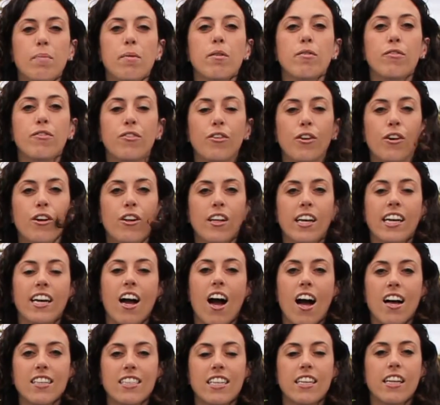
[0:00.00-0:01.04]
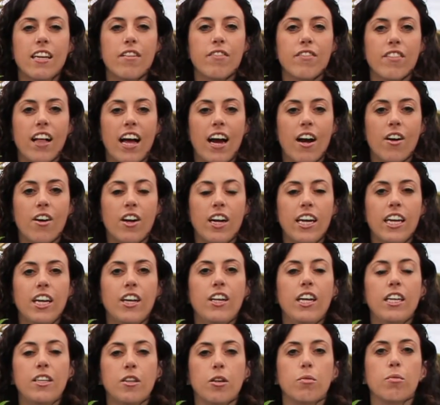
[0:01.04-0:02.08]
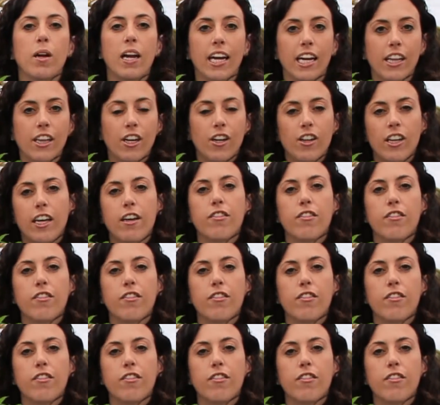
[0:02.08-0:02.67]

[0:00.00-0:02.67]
it full and constantly flowering, you need to regularly